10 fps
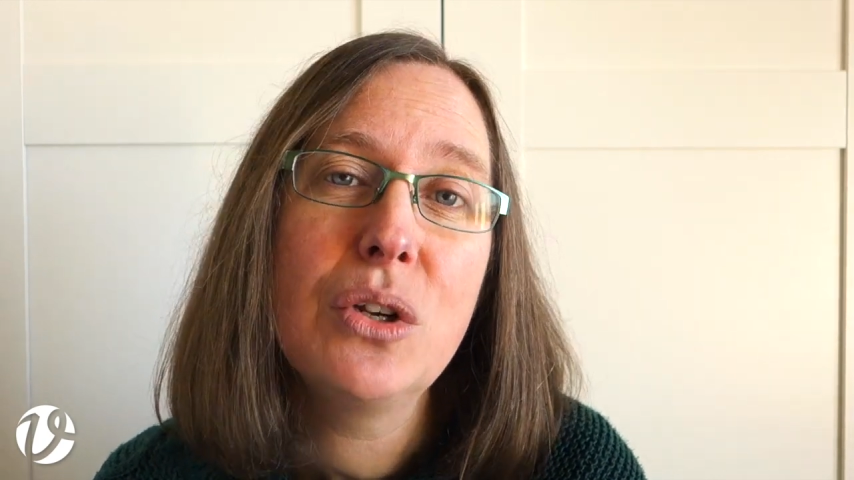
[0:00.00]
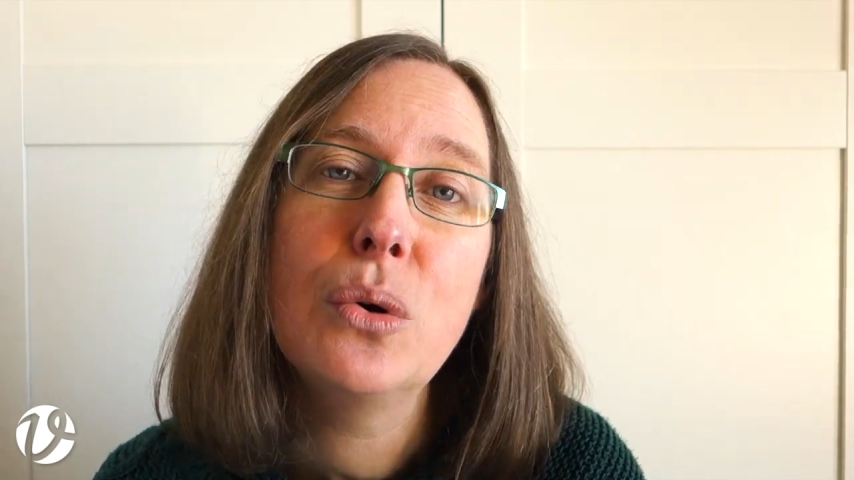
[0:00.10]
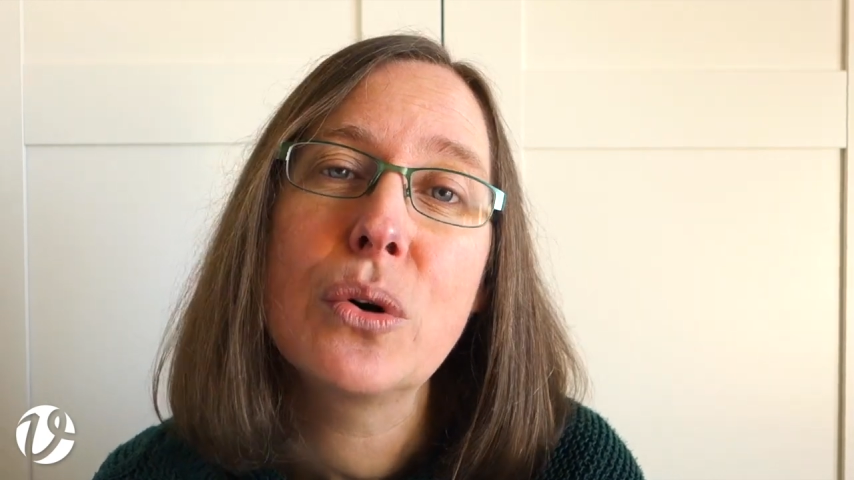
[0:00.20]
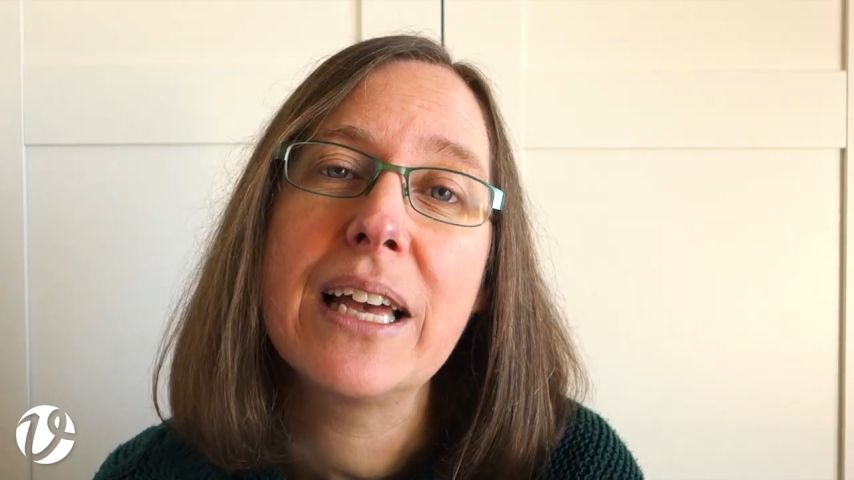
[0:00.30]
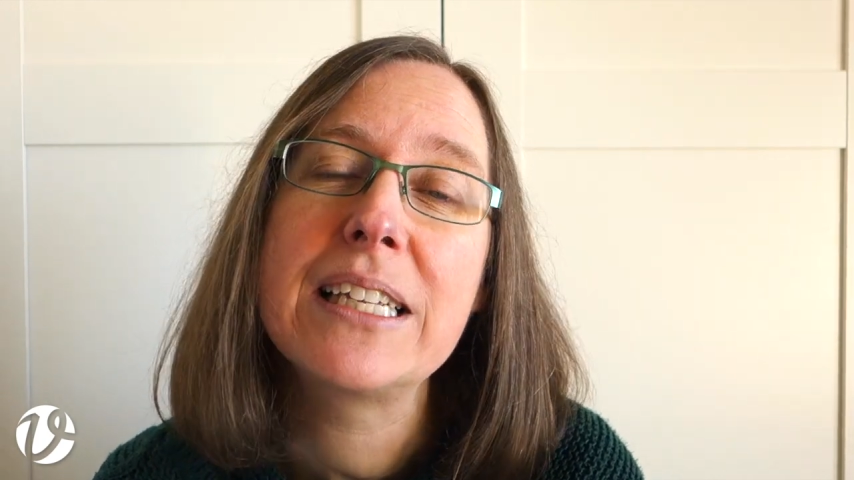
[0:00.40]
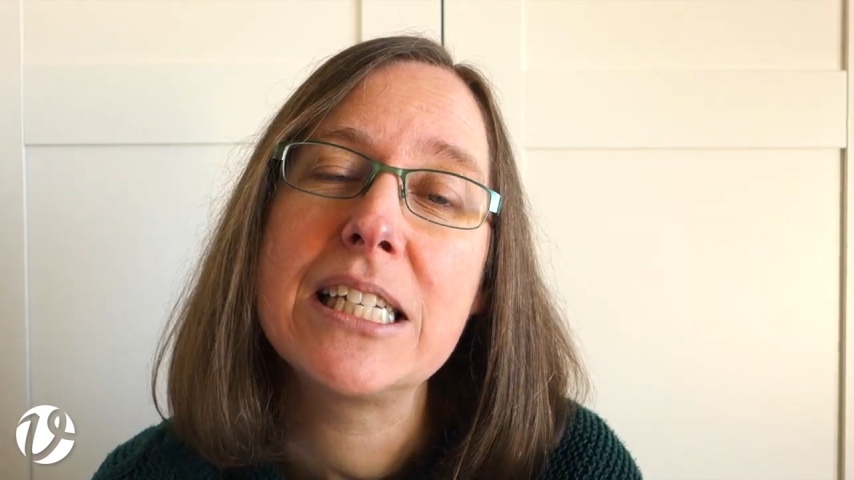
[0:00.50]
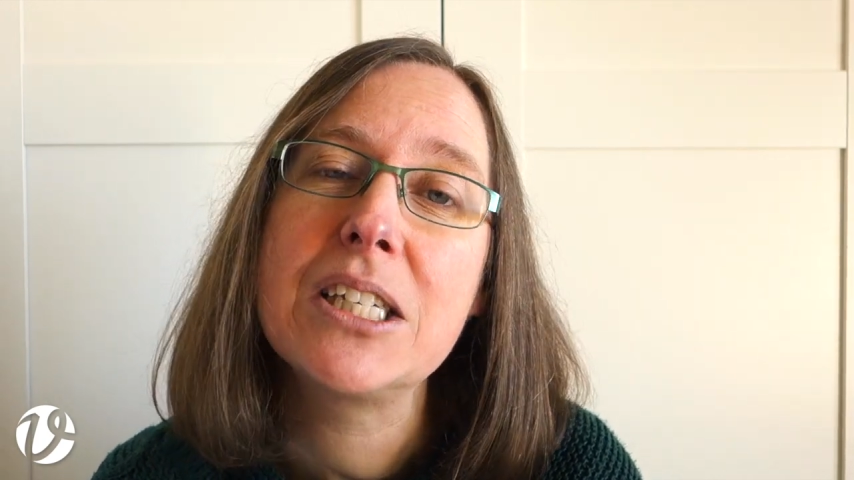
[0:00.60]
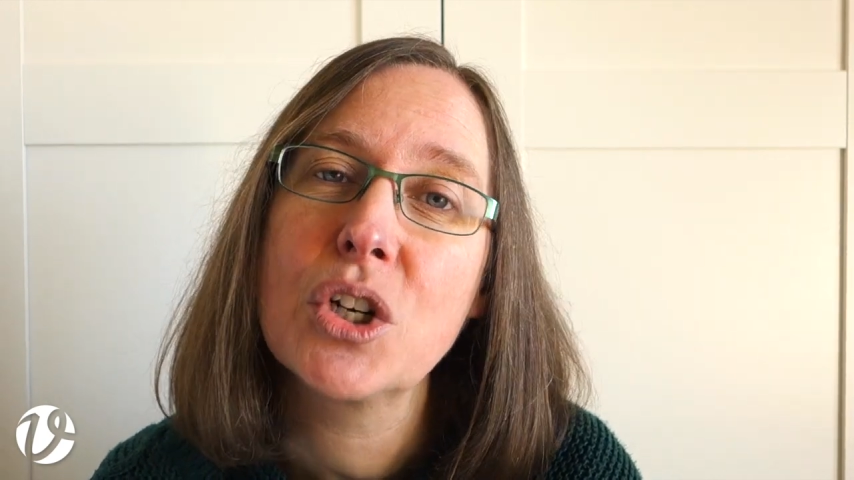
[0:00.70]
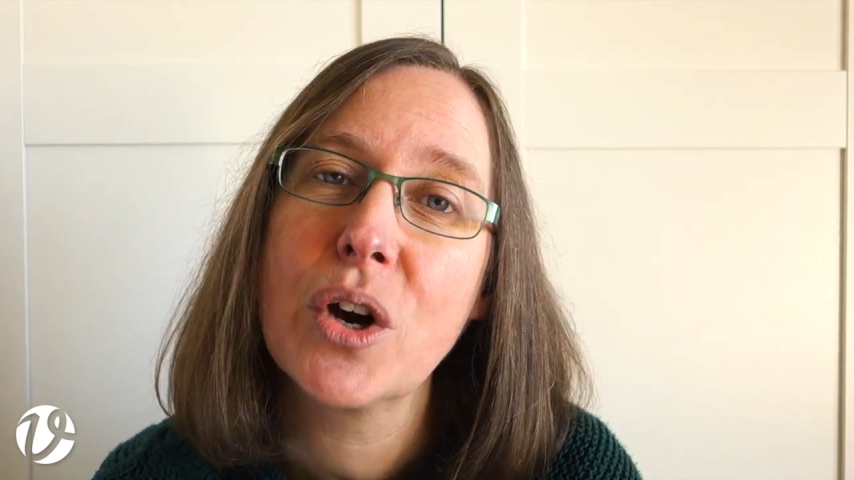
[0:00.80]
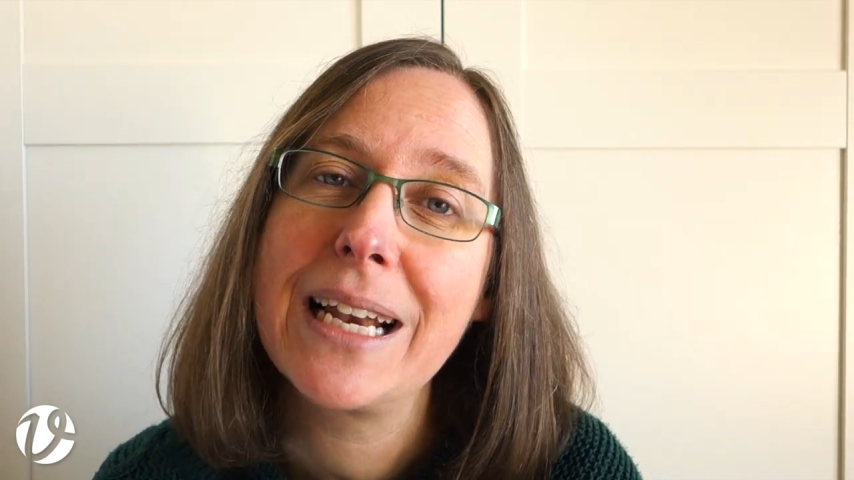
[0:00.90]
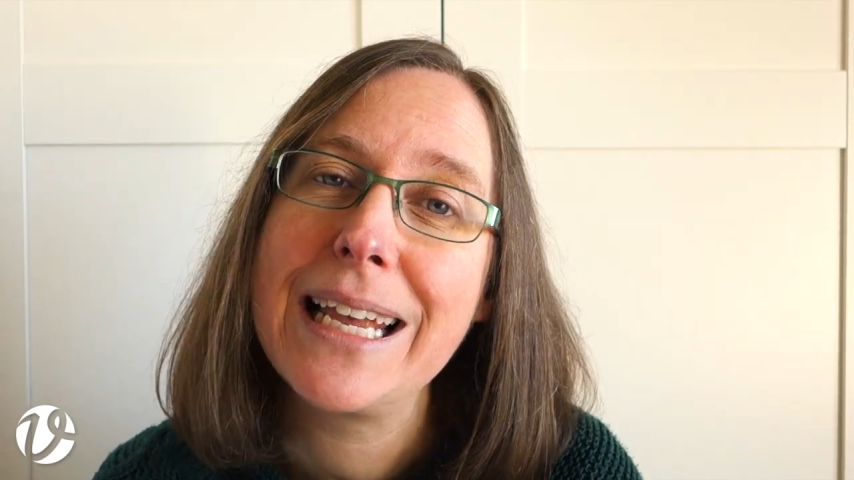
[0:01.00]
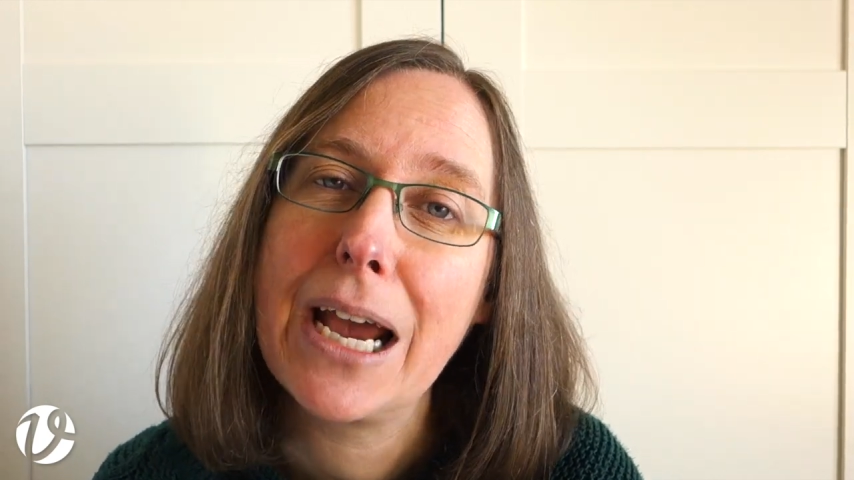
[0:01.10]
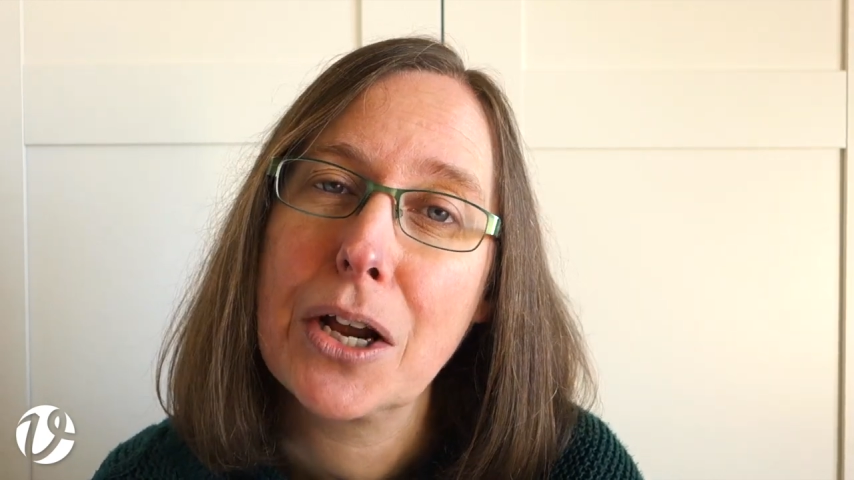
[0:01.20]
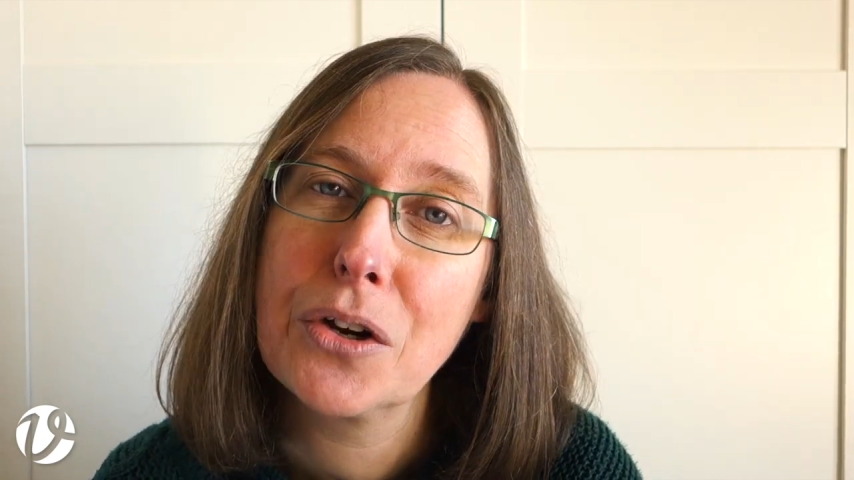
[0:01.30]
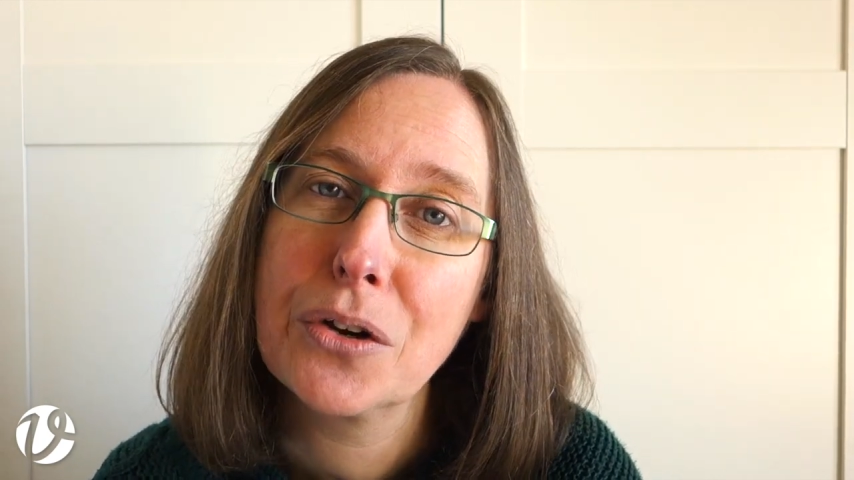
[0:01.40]
look as historically
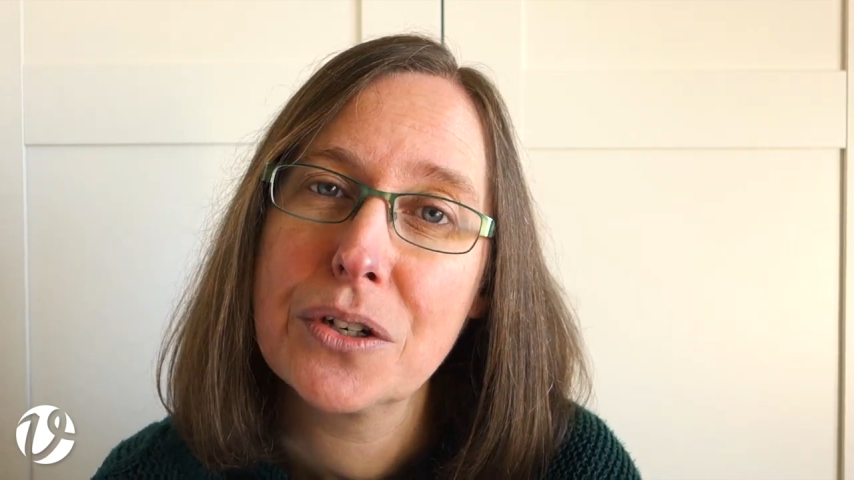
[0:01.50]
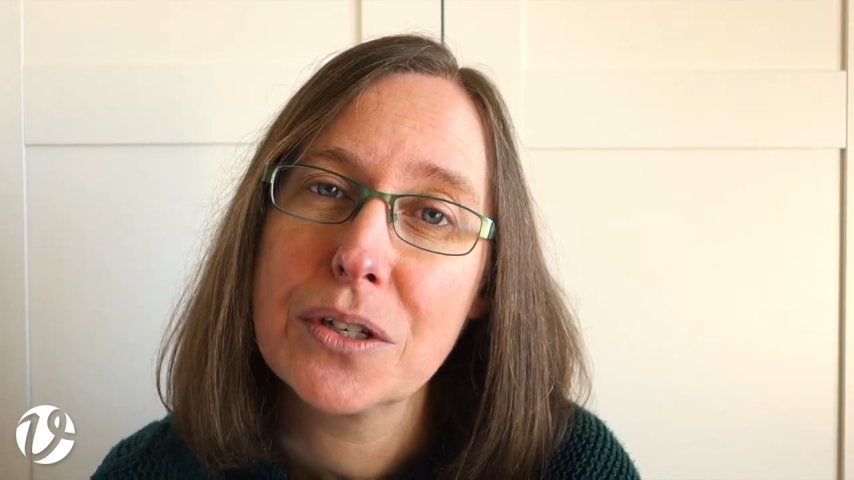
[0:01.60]
accurate